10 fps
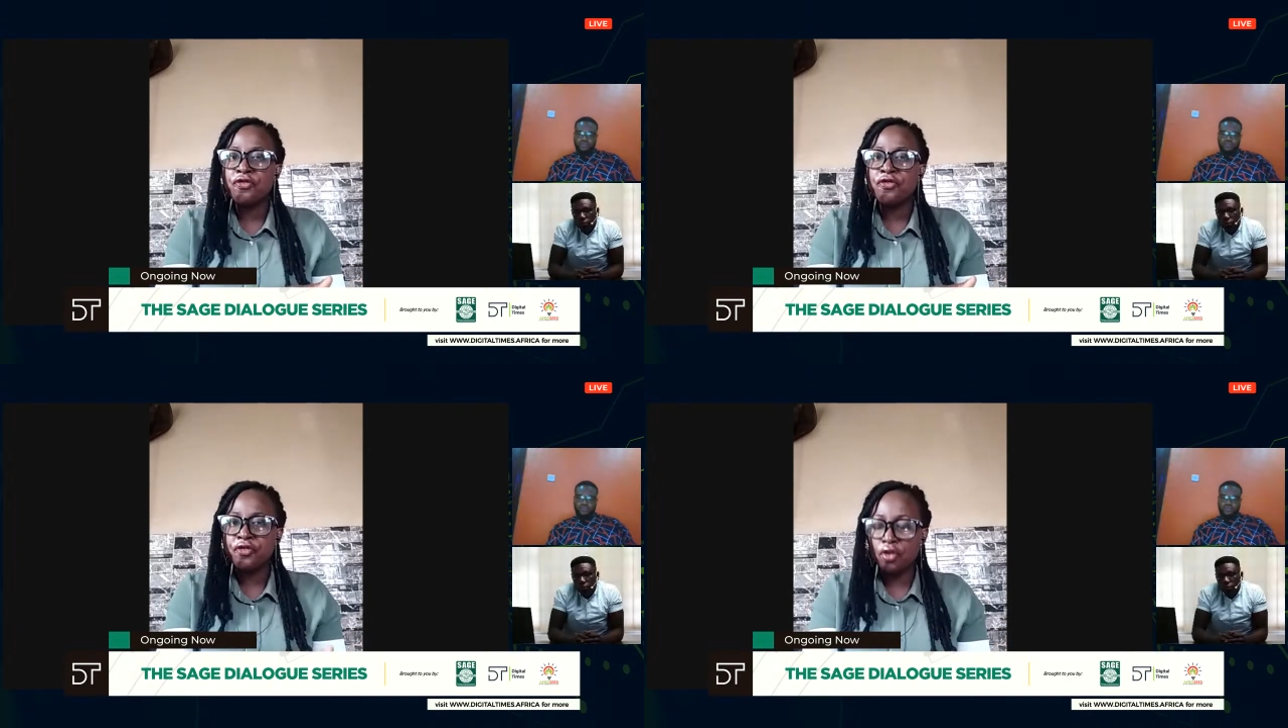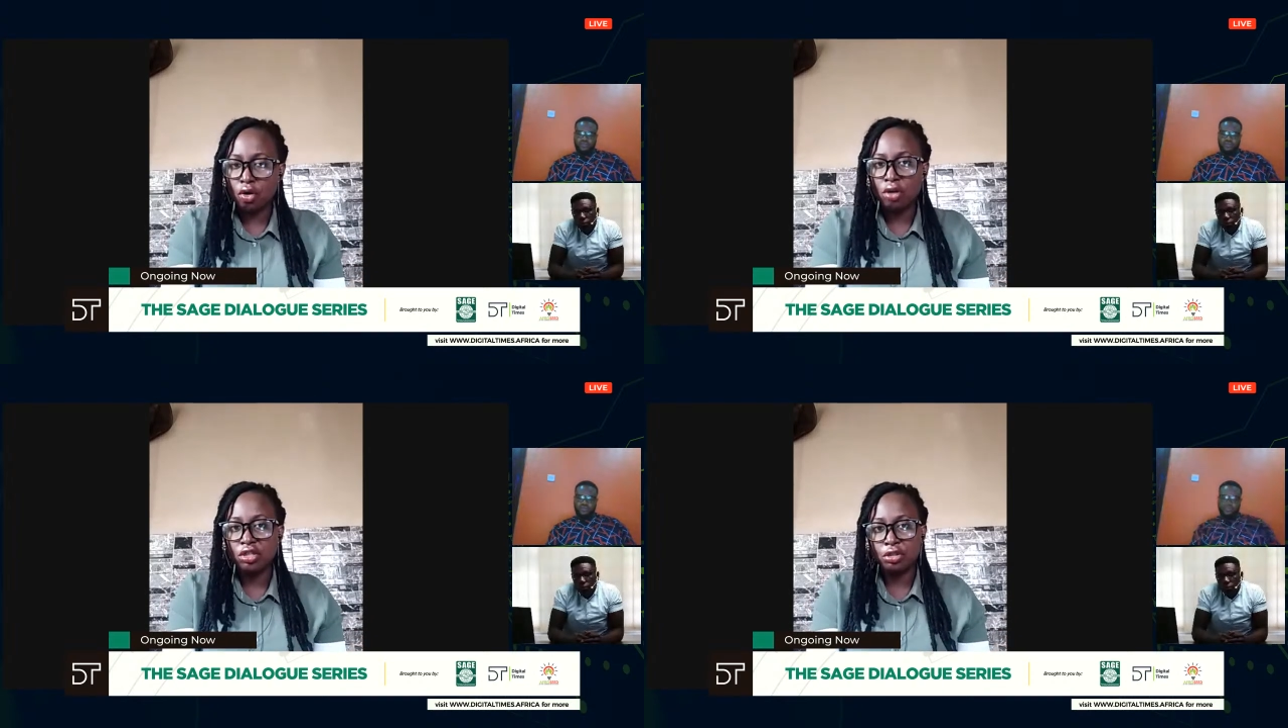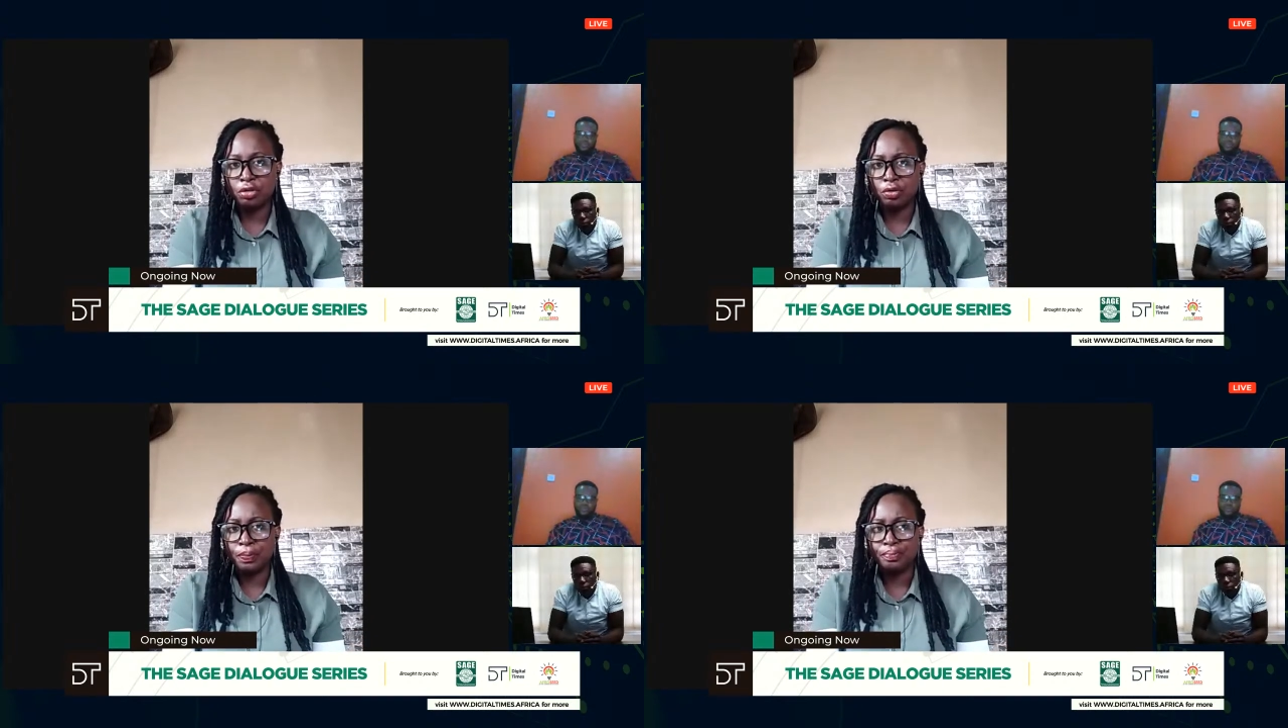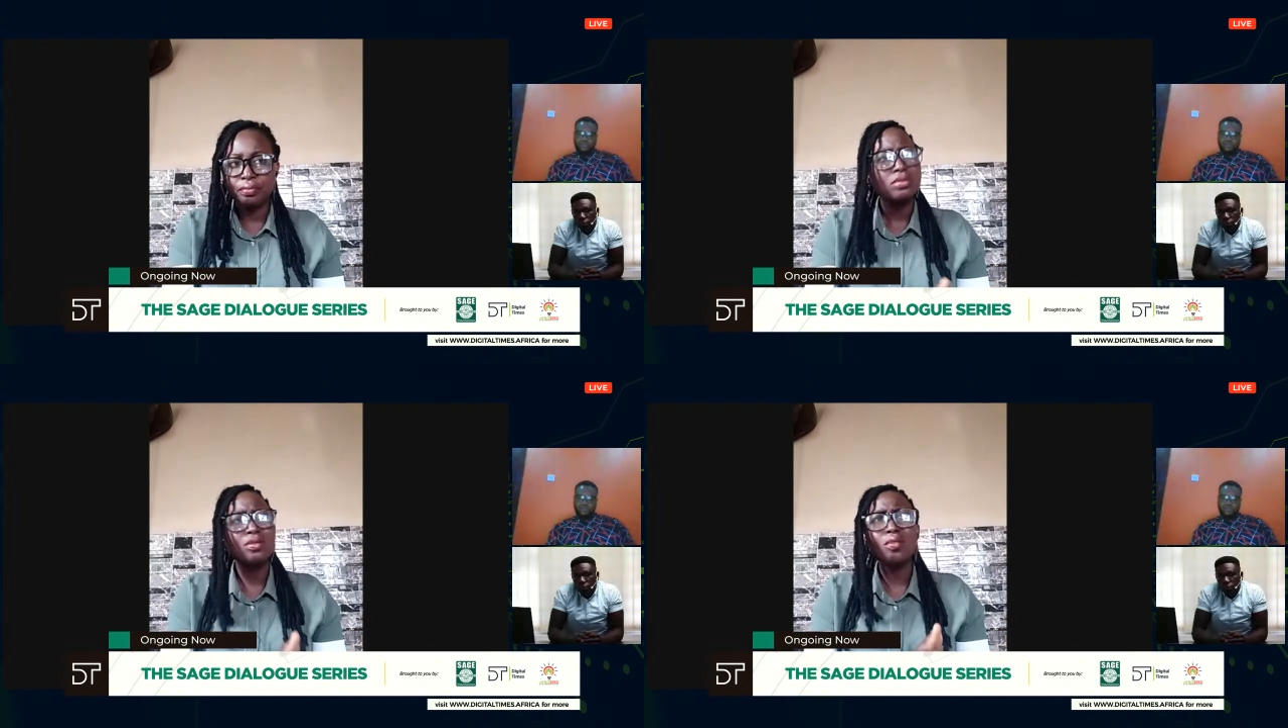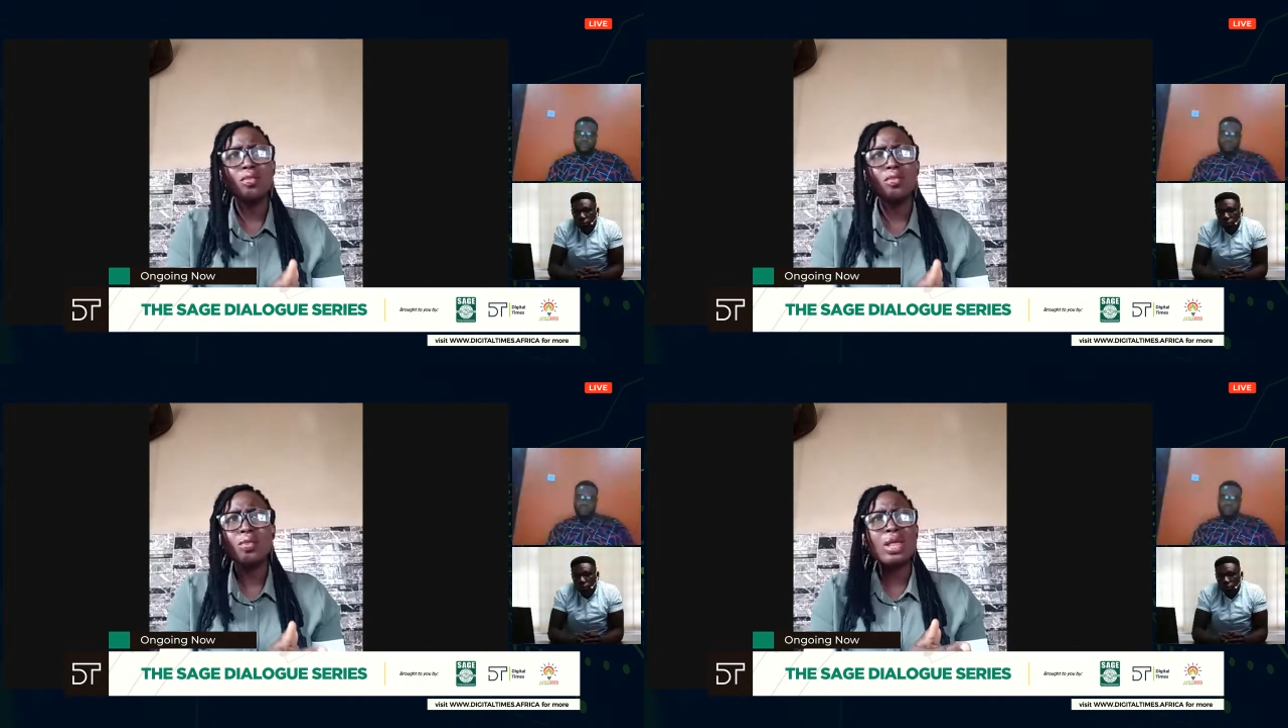followed through.
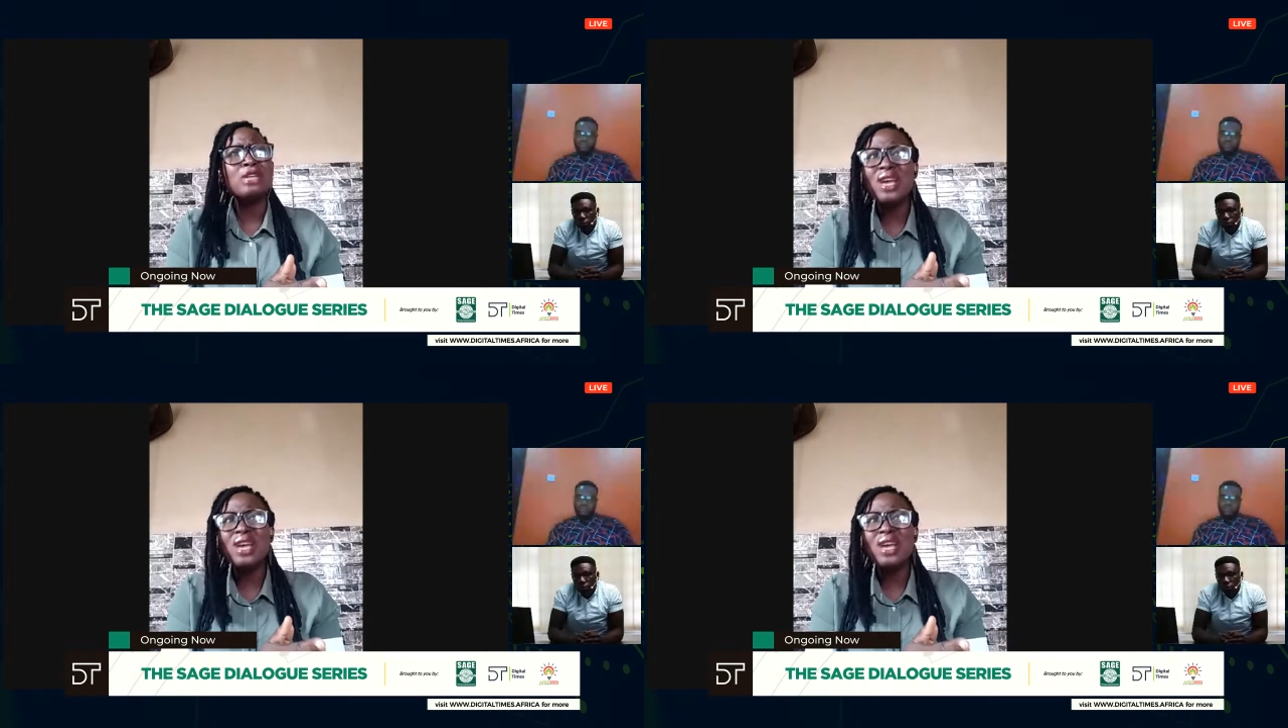So I